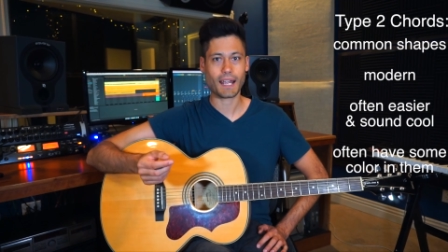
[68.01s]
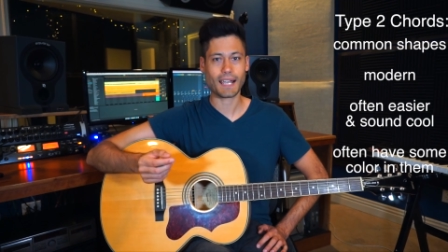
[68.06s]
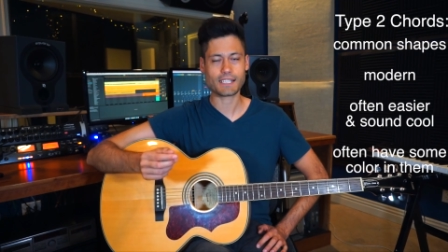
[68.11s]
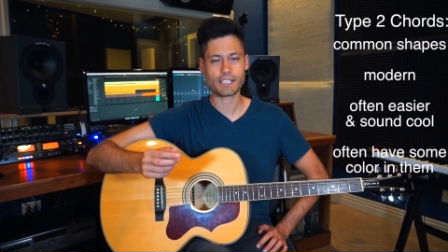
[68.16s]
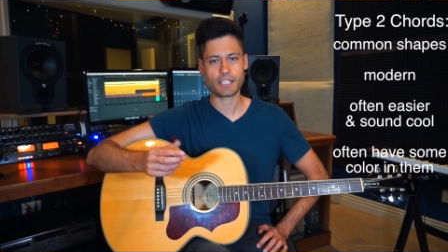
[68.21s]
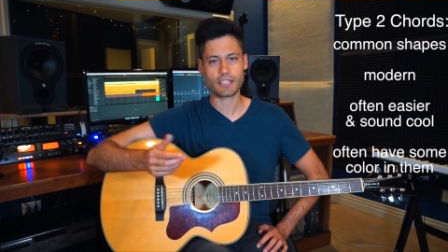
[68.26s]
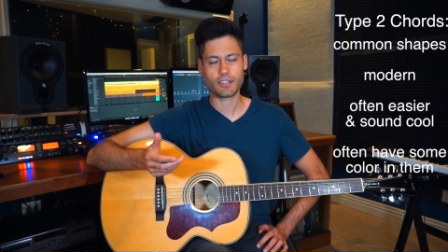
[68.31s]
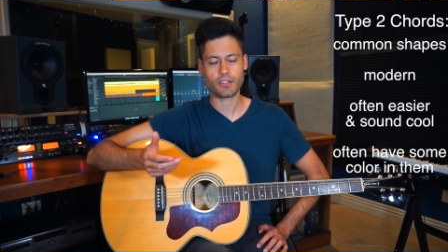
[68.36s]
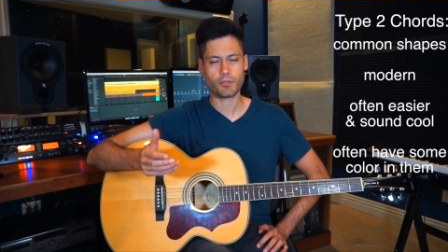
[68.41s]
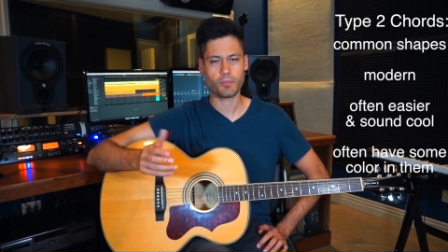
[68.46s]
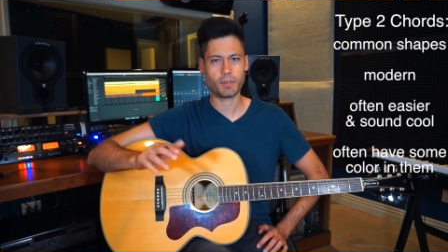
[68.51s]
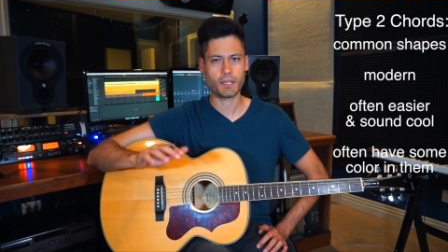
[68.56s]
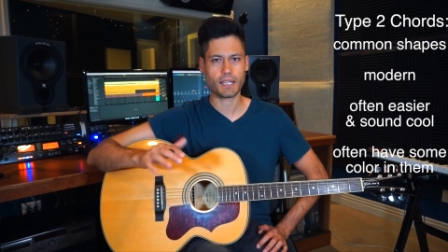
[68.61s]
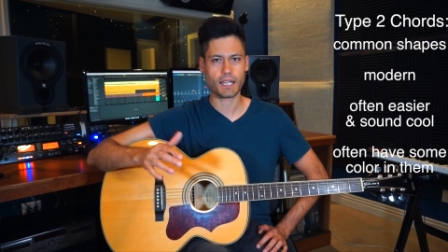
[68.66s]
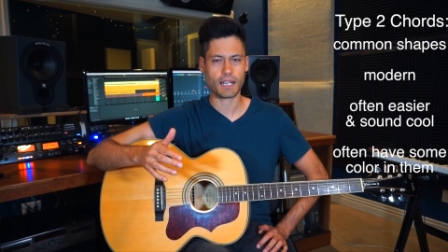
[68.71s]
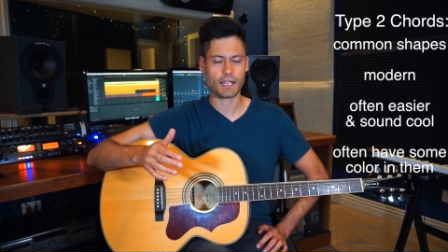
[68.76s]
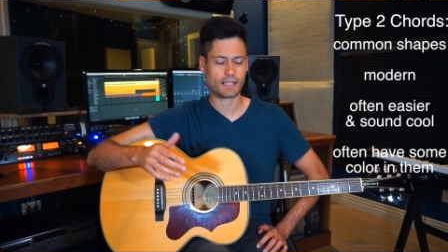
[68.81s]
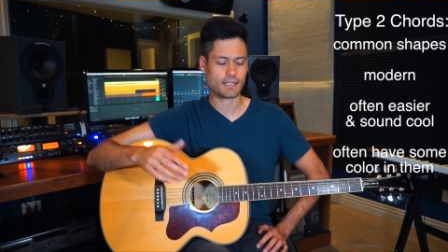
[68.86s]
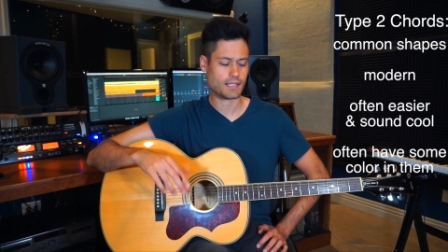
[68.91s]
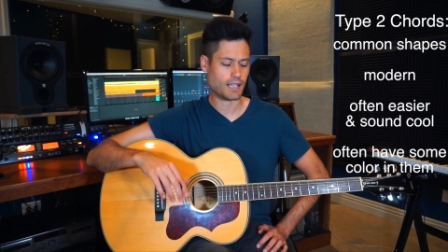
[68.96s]
Actually, they'll be
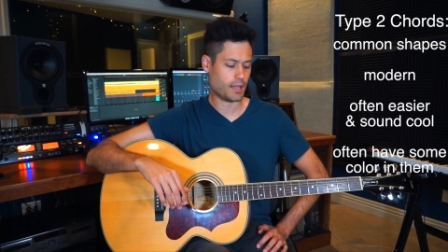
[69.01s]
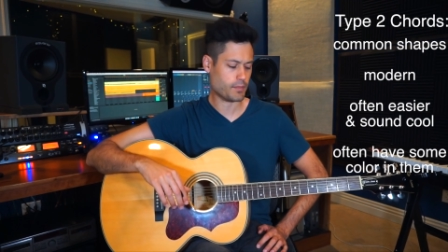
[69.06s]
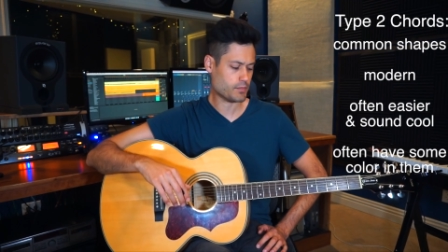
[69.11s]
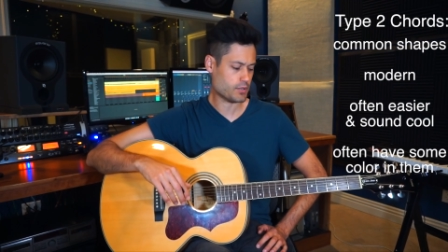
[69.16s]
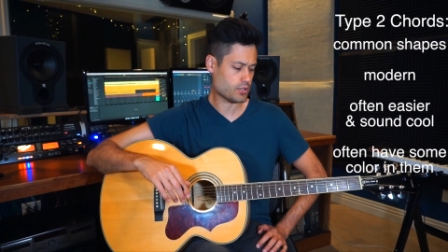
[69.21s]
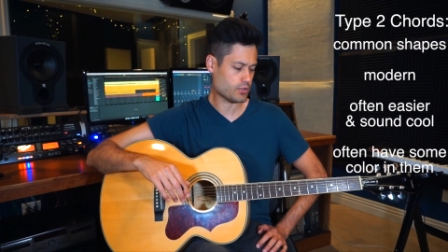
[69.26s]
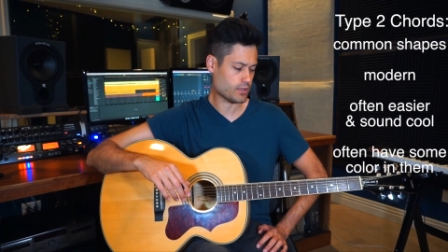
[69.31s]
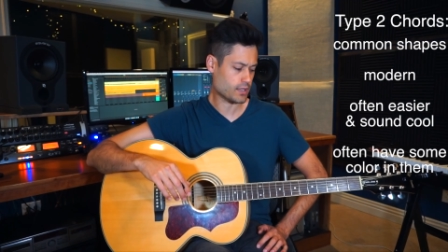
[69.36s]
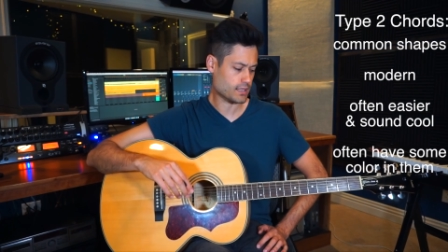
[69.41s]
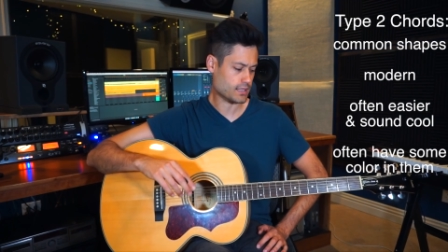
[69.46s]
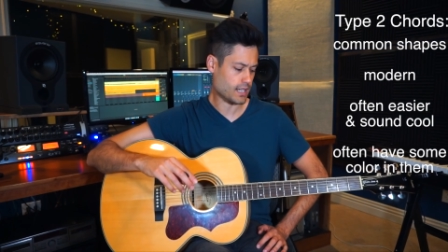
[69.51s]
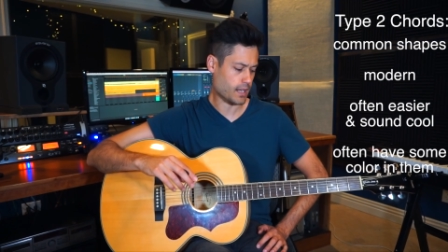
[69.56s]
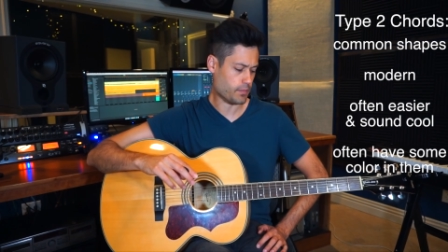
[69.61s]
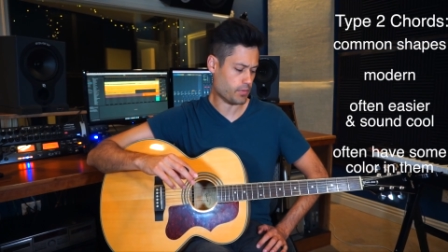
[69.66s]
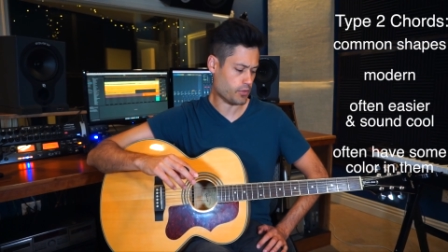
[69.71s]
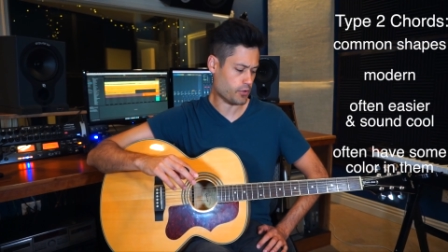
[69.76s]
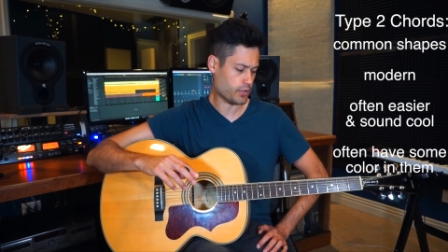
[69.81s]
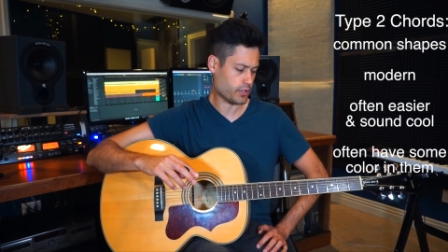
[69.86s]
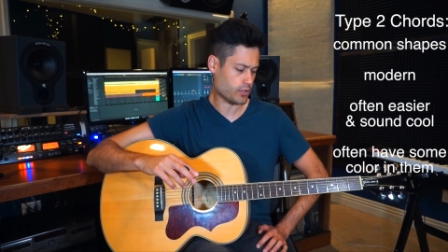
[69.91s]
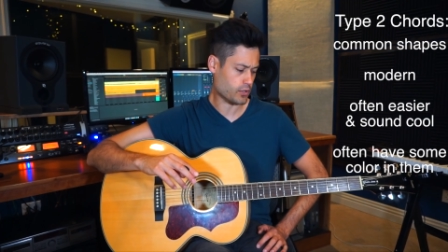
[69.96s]
kind of type 2 and type
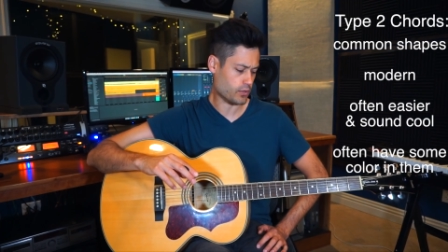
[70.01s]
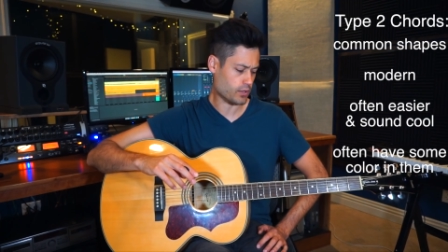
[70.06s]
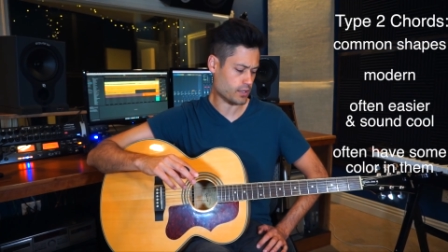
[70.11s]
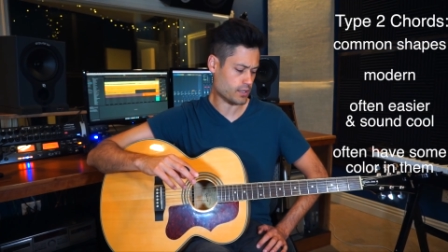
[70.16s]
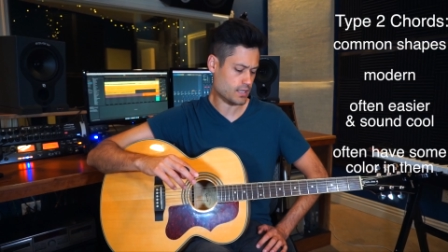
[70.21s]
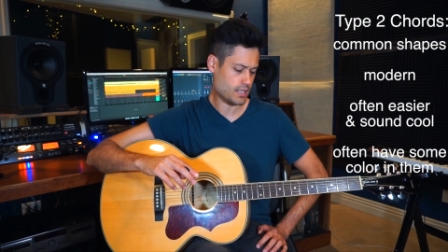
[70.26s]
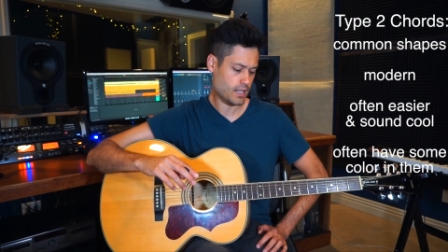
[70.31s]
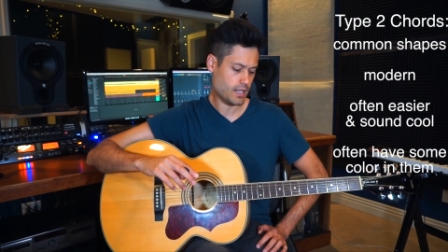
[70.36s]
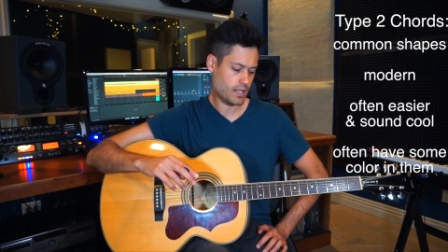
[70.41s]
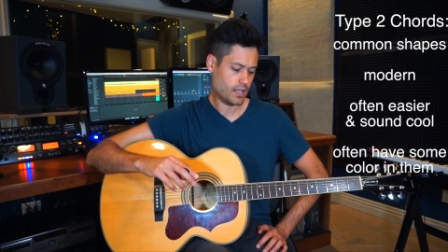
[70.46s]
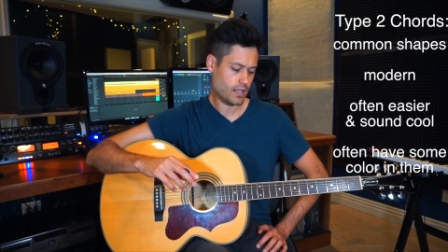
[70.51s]
3 chords.